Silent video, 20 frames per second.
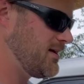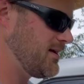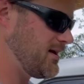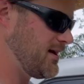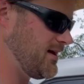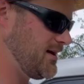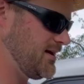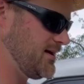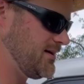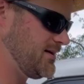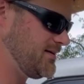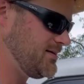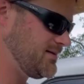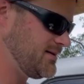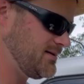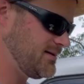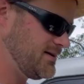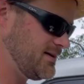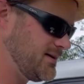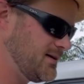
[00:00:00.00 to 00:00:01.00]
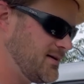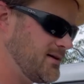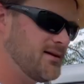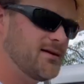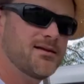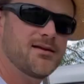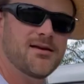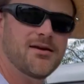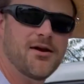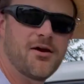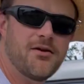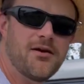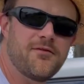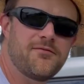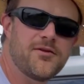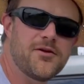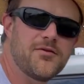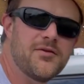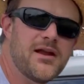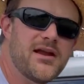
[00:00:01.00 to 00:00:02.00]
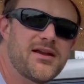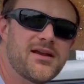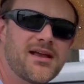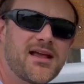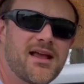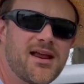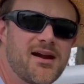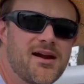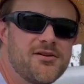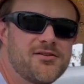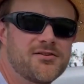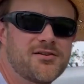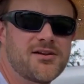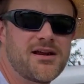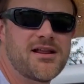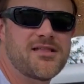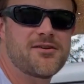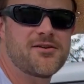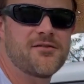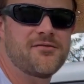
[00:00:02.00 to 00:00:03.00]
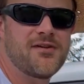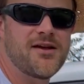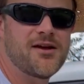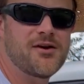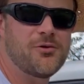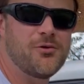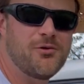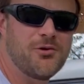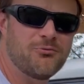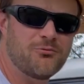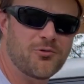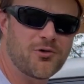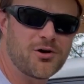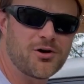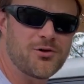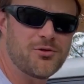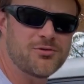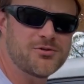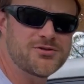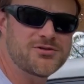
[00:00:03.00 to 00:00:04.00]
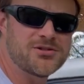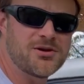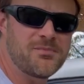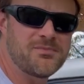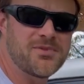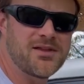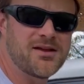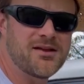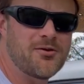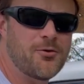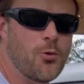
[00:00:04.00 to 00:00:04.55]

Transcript: And you know, if you need to get underneath your vehicle and work on something,